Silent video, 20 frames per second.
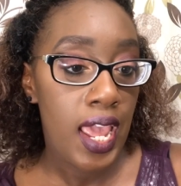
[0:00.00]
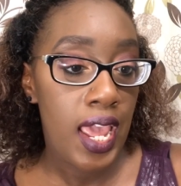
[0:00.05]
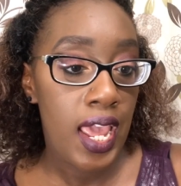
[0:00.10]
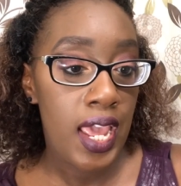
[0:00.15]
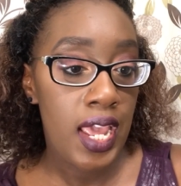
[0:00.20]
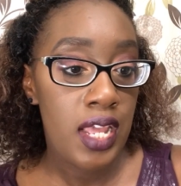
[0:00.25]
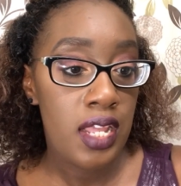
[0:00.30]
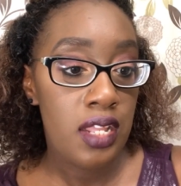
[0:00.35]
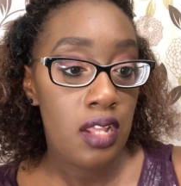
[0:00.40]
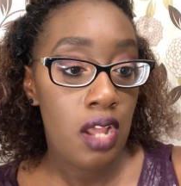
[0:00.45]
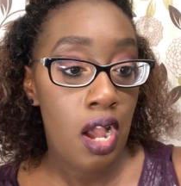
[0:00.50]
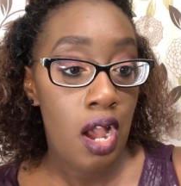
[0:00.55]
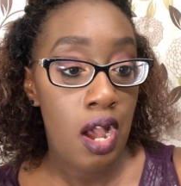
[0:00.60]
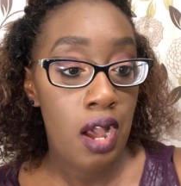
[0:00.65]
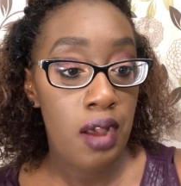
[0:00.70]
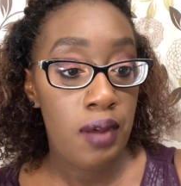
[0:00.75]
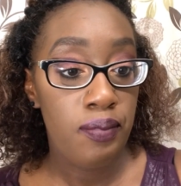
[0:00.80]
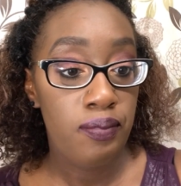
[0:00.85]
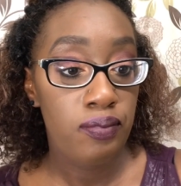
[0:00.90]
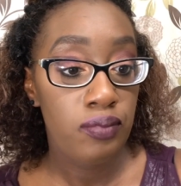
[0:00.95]
it
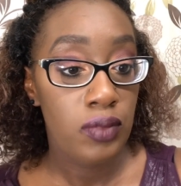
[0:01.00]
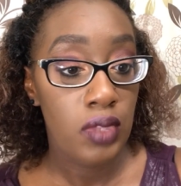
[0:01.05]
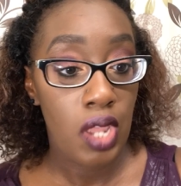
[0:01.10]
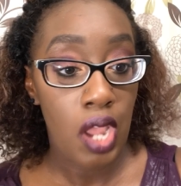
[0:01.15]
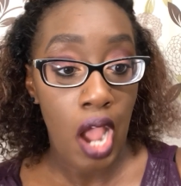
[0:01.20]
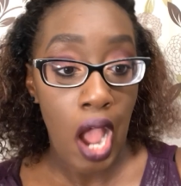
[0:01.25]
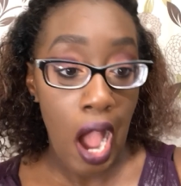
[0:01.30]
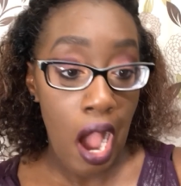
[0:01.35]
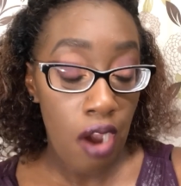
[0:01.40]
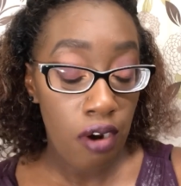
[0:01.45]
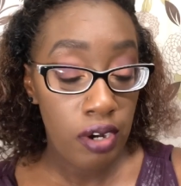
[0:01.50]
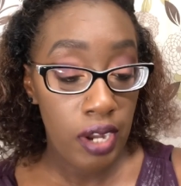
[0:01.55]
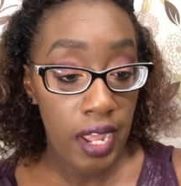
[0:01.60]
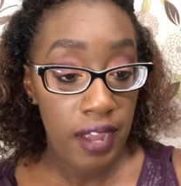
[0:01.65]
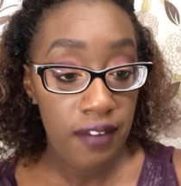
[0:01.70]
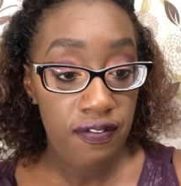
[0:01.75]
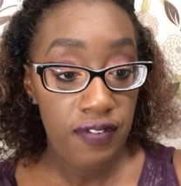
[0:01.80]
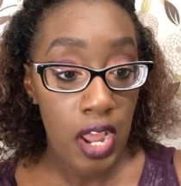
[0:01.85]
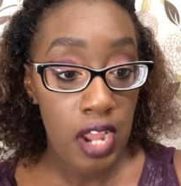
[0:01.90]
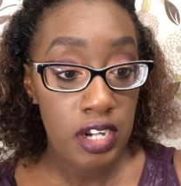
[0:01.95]
all
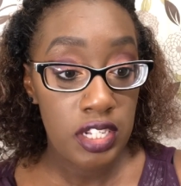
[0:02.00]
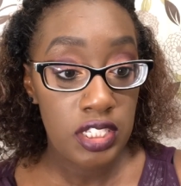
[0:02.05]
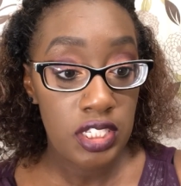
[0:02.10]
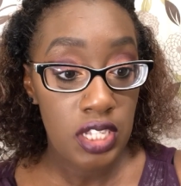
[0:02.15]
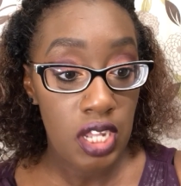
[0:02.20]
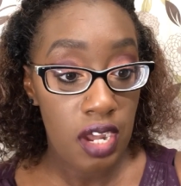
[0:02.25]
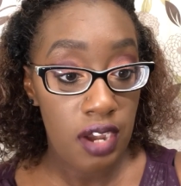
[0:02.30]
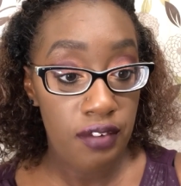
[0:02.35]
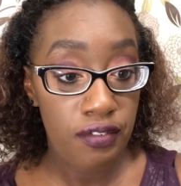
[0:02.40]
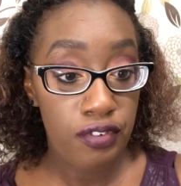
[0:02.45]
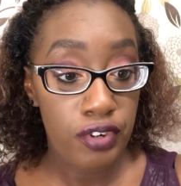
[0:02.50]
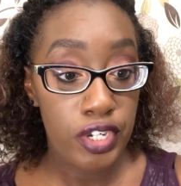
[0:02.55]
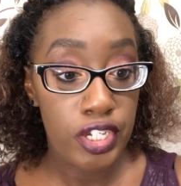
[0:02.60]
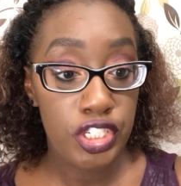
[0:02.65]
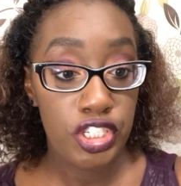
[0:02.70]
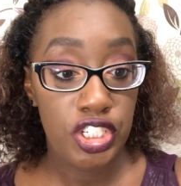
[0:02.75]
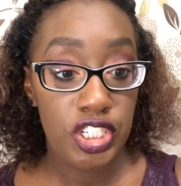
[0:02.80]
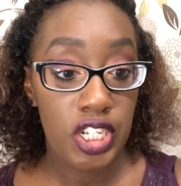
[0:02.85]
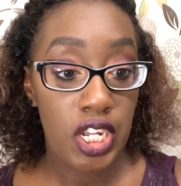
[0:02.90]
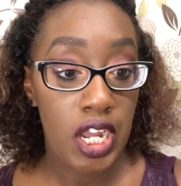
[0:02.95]
day flawless
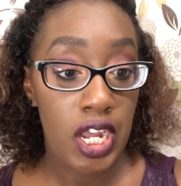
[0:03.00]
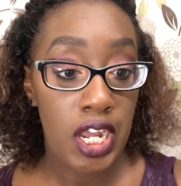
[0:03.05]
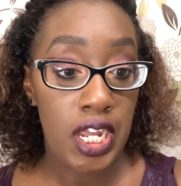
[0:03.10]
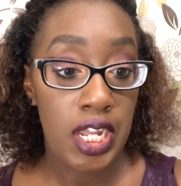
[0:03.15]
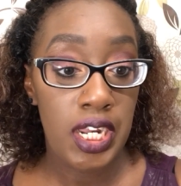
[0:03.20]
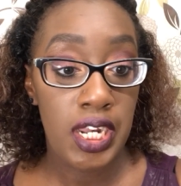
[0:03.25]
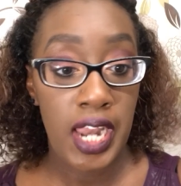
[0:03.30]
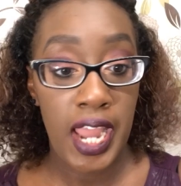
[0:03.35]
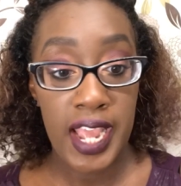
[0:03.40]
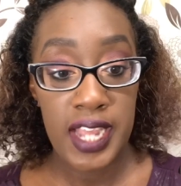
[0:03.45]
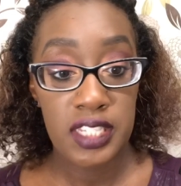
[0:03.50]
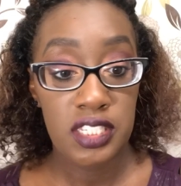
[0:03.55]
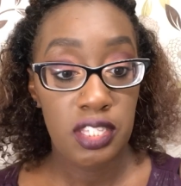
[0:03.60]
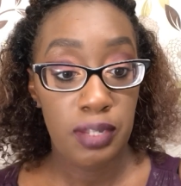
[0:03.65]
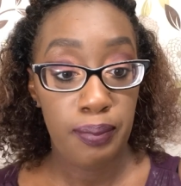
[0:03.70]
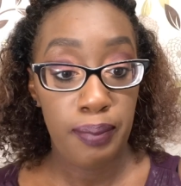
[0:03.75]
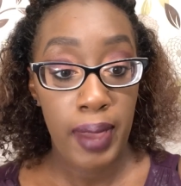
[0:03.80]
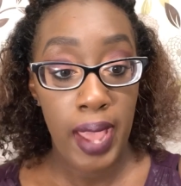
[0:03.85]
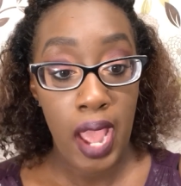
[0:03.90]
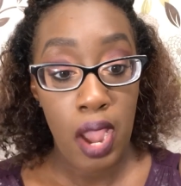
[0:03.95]
coverage,
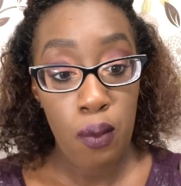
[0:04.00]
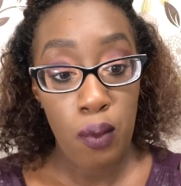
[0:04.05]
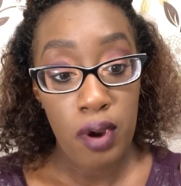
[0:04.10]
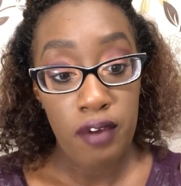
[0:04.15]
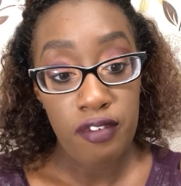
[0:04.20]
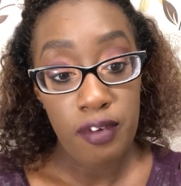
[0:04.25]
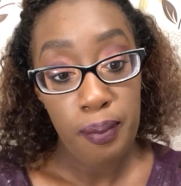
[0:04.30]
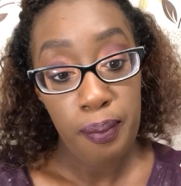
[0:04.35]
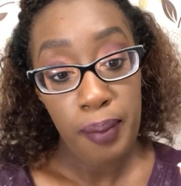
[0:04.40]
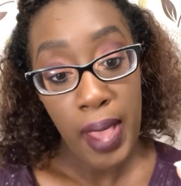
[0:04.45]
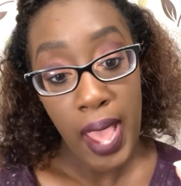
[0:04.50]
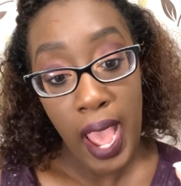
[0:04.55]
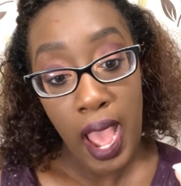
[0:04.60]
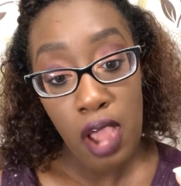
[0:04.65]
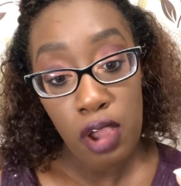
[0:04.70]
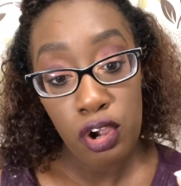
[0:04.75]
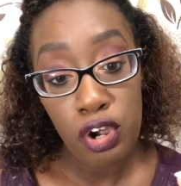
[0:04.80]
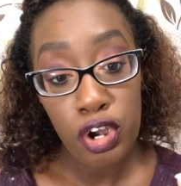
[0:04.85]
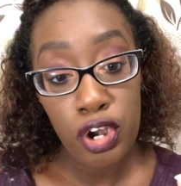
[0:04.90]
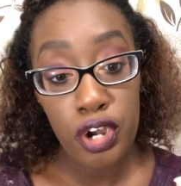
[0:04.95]
lasting power of a
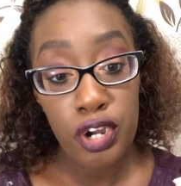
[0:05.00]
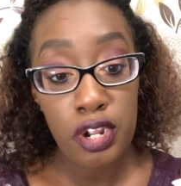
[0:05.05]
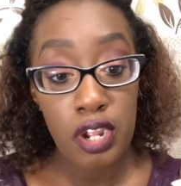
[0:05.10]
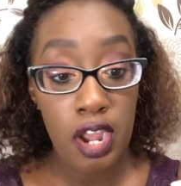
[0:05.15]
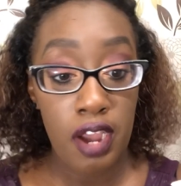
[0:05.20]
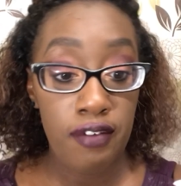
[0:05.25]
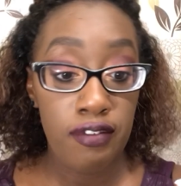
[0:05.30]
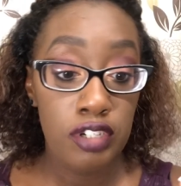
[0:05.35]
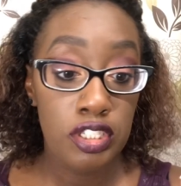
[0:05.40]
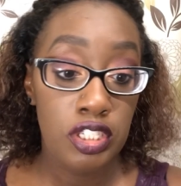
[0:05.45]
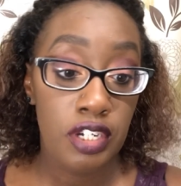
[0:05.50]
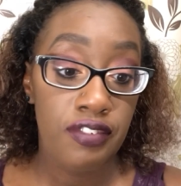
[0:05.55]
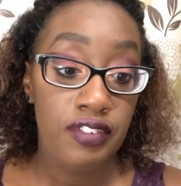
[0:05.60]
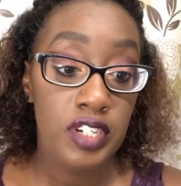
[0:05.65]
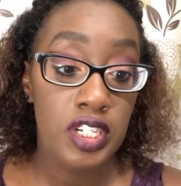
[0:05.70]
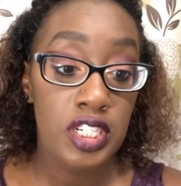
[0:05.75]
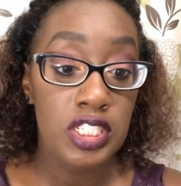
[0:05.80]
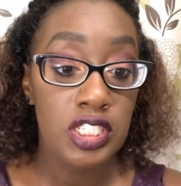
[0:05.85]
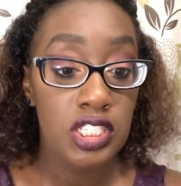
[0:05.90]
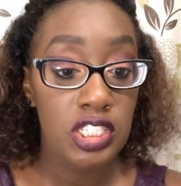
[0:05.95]
powder, coverage of
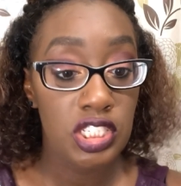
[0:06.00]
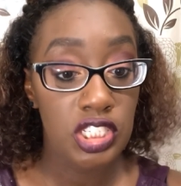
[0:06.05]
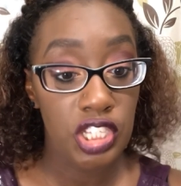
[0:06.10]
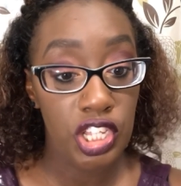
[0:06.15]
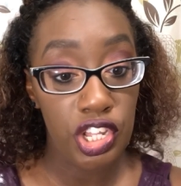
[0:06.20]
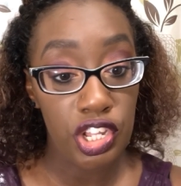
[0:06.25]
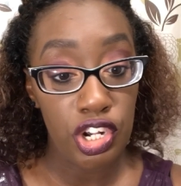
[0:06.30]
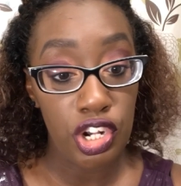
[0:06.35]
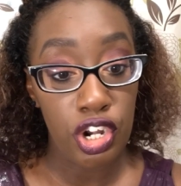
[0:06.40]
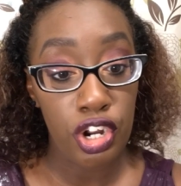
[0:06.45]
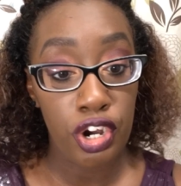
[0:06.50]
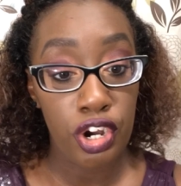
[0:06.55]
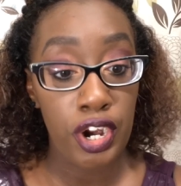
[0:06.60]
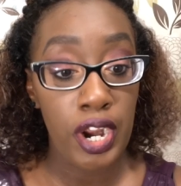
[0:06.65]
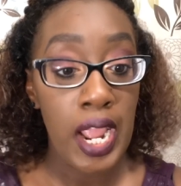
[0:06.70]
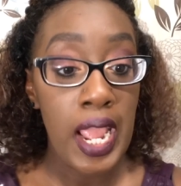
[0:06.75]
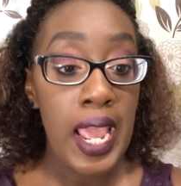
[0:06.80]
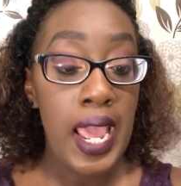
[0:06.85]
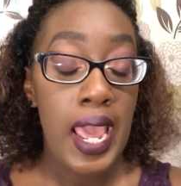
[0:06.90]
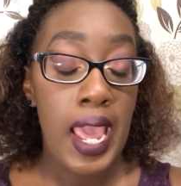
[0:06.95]
a
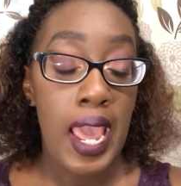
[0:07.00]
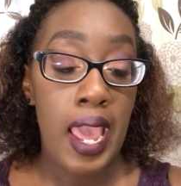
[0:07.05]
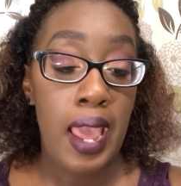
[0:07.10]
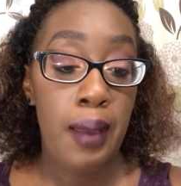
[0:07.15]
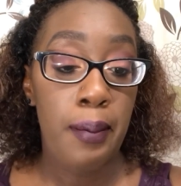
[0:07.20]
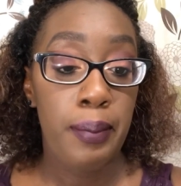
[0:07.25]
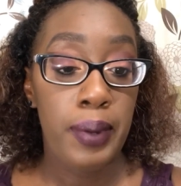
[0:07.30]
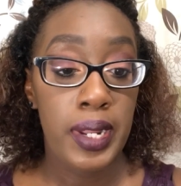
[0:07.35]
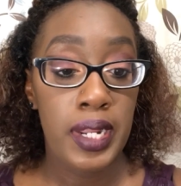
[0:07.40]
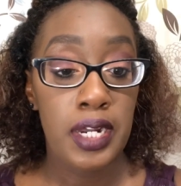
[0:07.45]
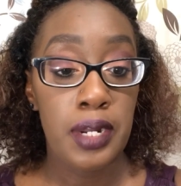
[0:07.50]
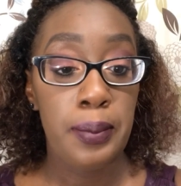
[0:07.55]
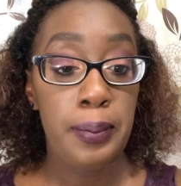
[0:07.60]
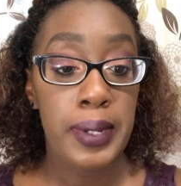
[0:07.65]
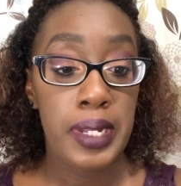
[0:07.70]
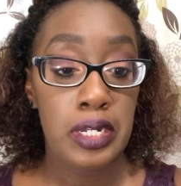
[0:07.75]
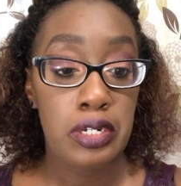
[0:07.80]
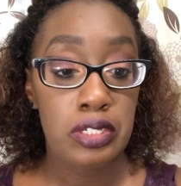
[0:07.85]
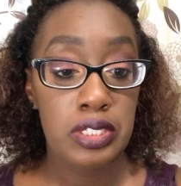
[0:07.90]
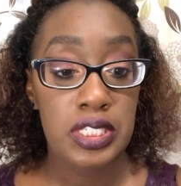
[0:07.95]
concealer, and
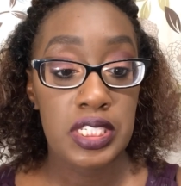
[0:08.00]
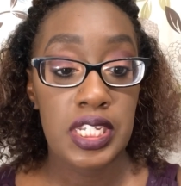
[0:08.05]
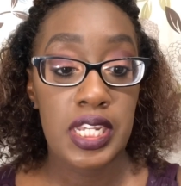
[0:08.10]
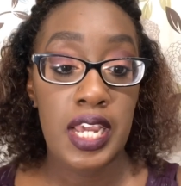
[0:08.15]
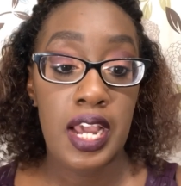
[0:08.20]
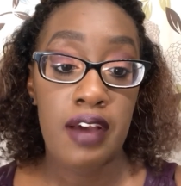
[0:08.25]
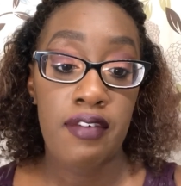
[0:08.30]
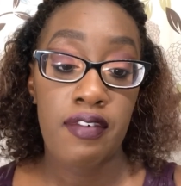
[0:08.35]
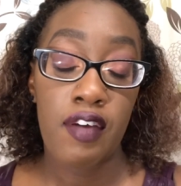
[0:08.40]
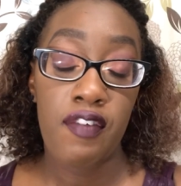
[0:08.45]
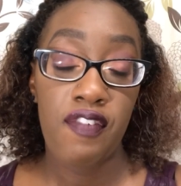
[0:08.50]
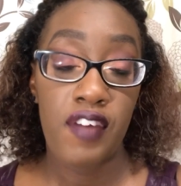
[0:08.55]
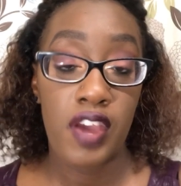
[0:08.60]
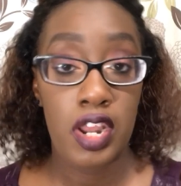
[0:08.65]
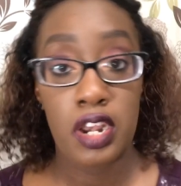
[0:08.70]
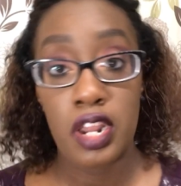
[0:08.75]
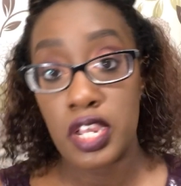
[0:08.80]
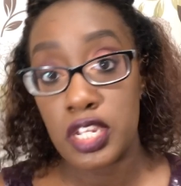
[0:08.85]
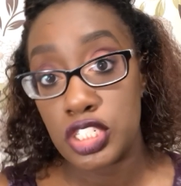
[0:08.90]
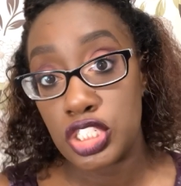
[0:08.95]
blendability of a
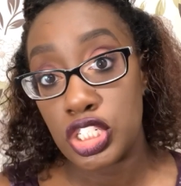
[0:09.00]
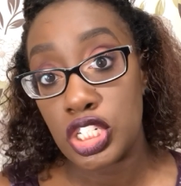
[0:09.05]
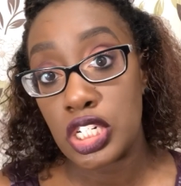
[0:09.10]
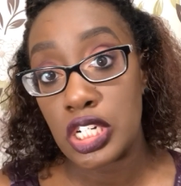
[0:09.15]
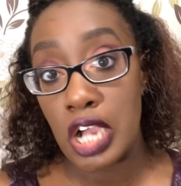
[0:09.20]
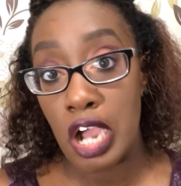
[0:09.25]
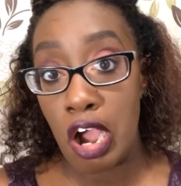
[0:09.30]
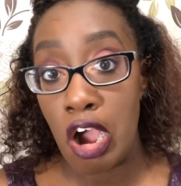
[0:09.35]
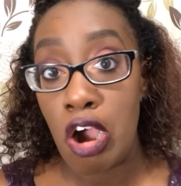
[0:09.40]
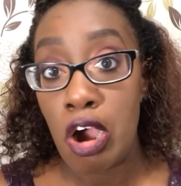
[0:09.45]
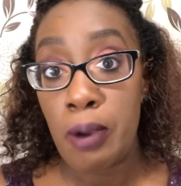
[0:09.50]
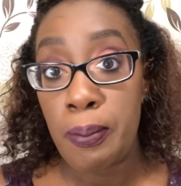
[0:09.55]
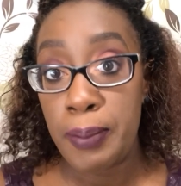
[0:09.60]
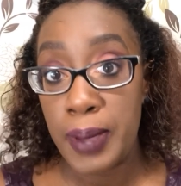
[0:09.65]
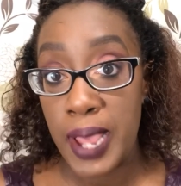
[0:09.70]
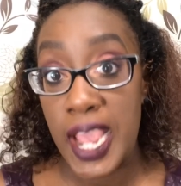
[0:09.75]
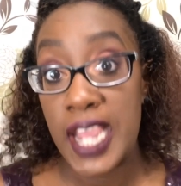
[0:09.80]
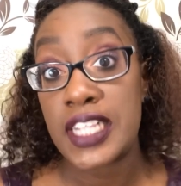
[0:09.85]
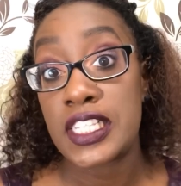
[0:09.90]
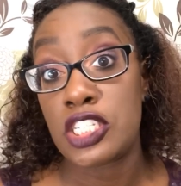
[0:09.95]
foundation, all
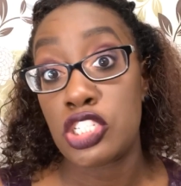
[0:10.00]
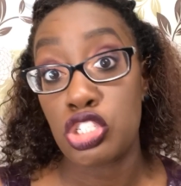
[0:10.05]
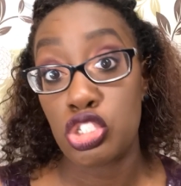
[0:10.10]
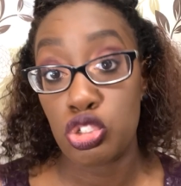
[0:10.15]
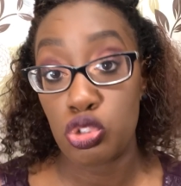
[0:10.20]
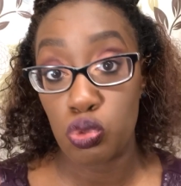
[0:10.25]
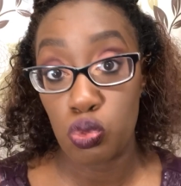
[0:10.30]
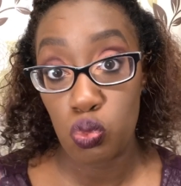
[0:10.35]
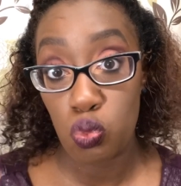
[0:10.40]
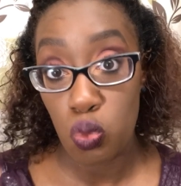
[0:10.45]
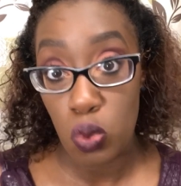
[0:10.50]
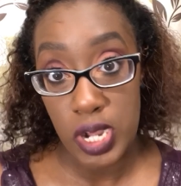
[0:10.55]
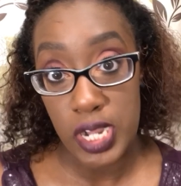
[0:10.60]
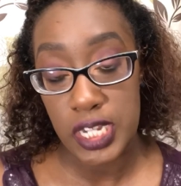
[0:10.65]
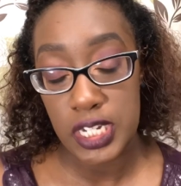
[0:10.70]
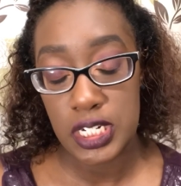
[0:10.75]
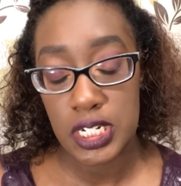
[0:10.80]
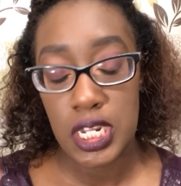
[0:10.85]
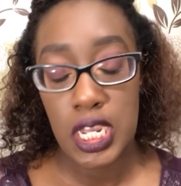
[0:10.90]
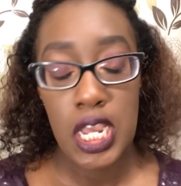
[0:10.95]
packed into
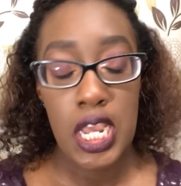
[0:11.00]
one.